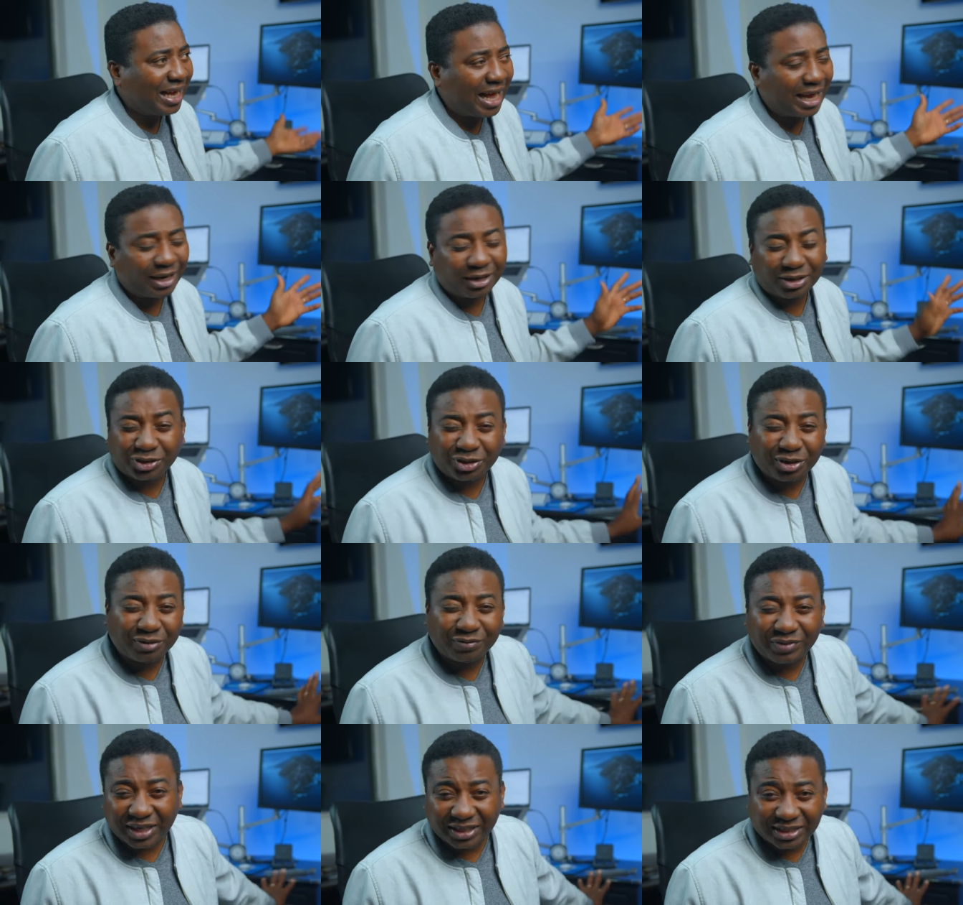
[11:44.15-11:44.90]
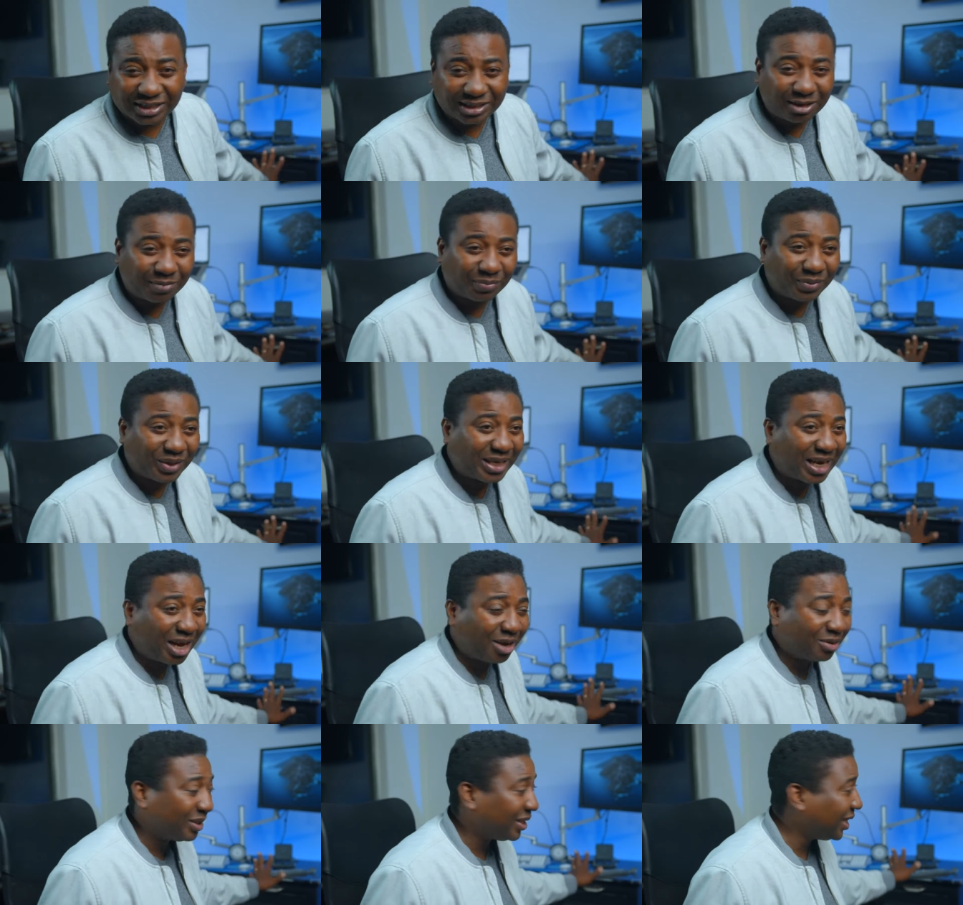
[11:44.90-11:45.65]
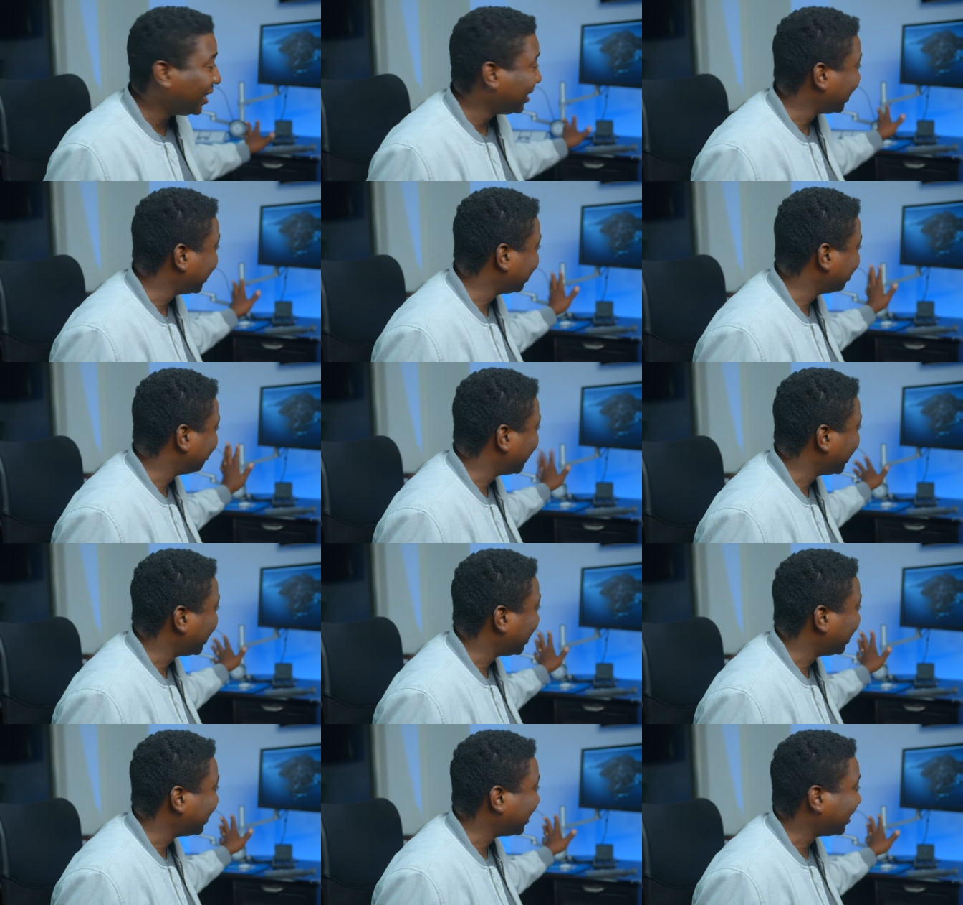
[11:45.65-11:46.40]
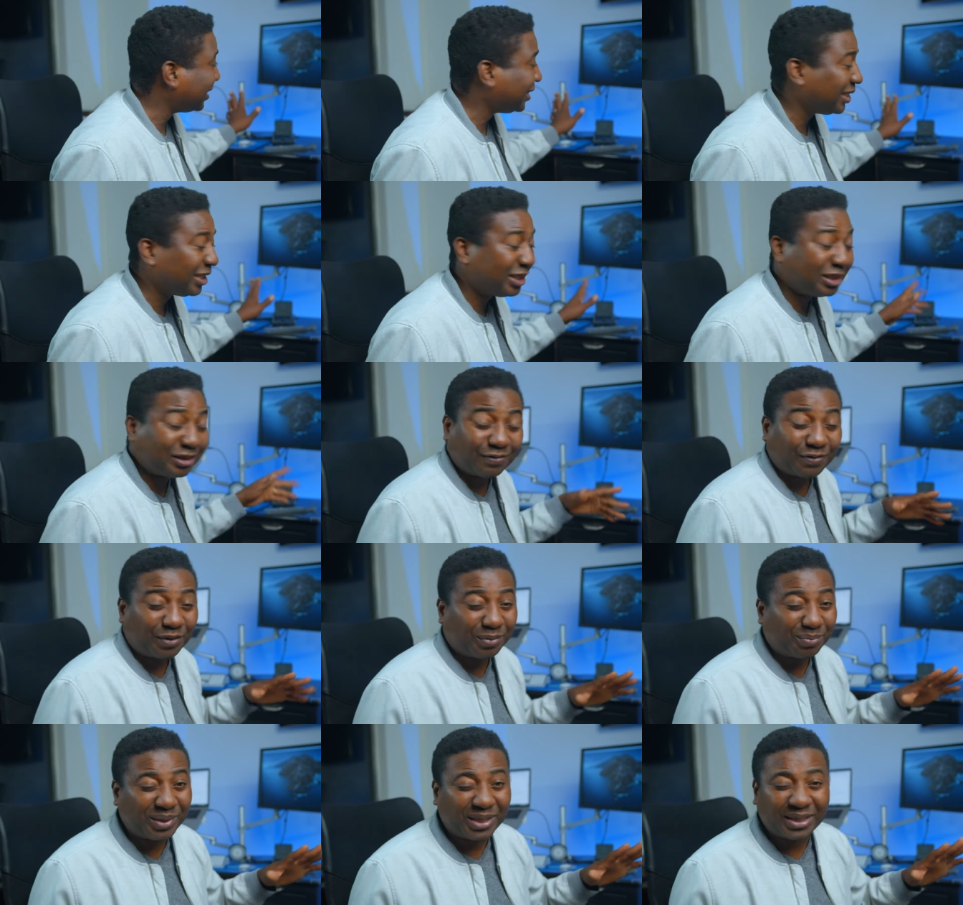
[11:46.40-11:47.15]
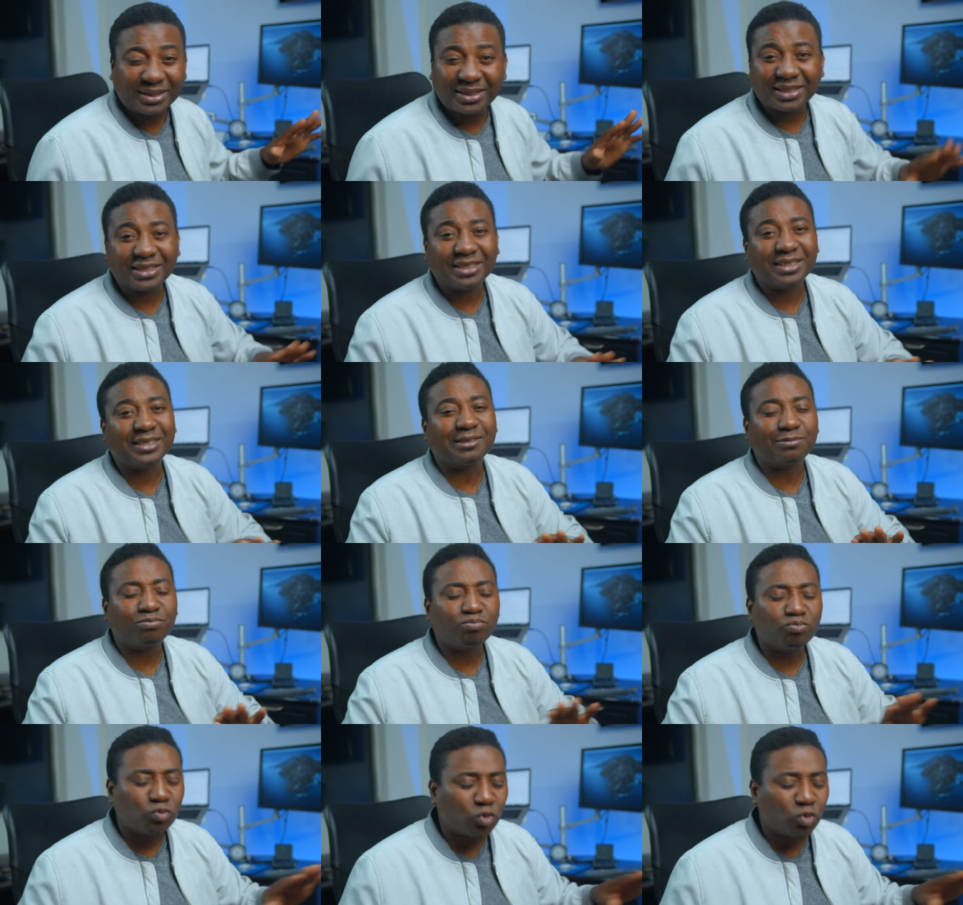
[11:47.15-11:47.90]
I don't know if there's something out there that's better than this. For me, this is